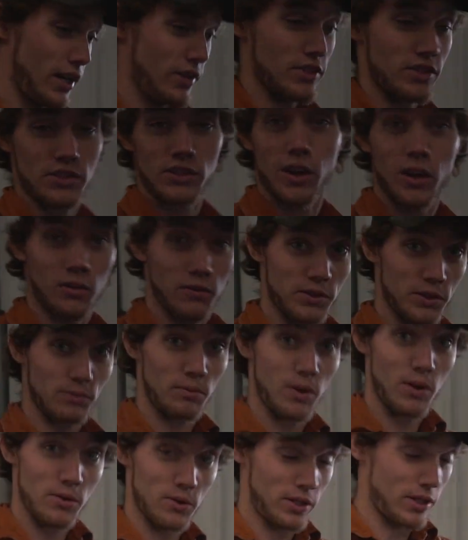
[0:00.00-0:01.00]
This is all for the
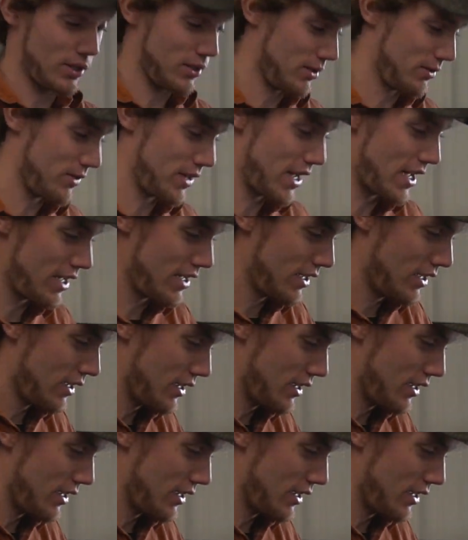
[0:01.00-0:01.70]
Roadkill event.